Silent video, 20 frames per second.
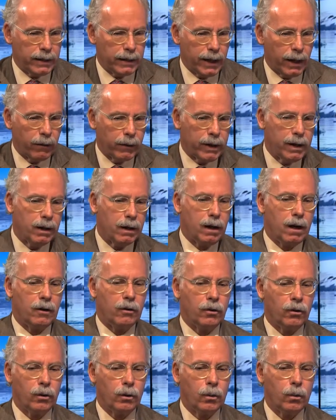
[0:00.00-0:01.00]
Now here are
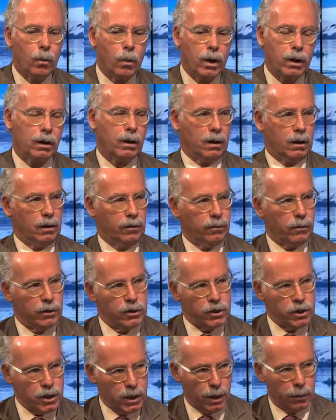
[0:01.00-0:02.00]
two 100-foot
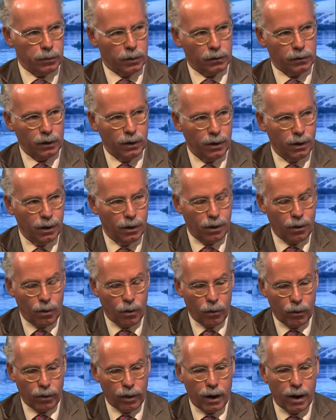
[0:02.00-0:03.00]
ships
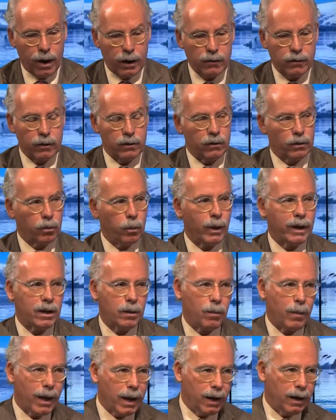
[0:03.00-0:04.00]
with 120
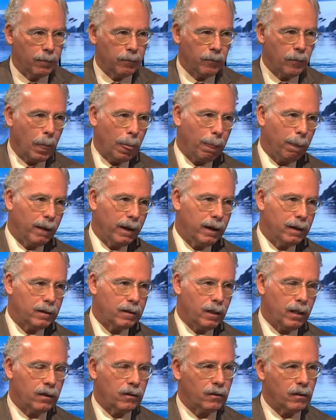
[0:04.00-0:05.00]
men, and
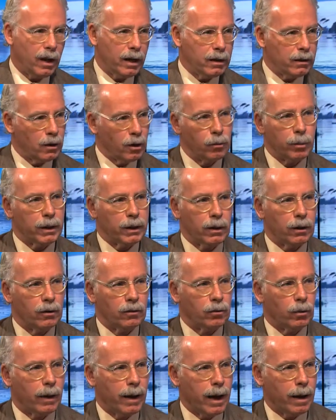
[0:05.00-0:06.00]
to this date, nobody
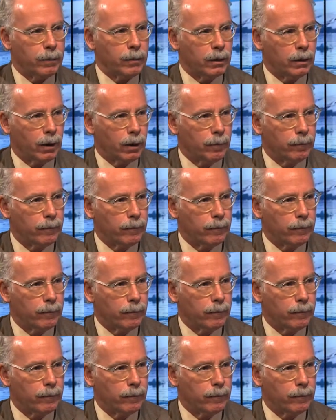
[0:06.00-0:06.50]
knows what happened to them.